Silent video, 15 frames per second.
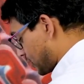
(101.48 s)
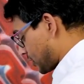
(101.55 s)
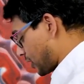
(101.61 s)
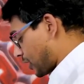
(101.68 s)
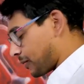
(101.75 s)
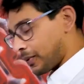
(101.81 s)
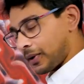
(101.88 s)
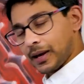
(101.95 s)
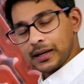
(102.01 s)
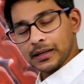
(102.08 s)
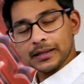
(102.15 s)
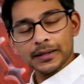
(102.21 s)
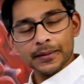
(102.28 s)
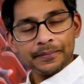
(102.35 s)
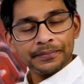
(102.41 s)
stir
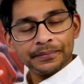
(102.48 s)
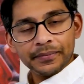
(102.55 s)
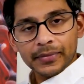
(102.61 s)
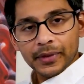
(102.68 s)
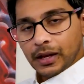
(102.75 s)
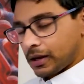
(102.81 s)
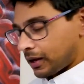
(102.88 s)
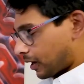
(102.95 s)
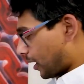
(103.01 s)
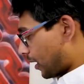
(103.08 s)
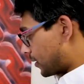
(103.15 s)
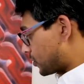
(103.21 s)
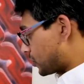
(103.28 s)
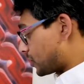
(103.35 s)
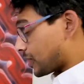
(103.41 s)
plate.
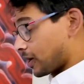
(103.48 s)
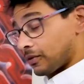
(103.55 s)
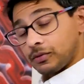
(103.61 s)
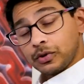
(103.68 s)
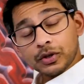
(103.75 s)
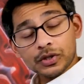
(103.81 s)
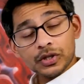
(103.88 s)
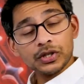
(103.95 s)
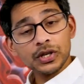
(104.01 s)
So you get good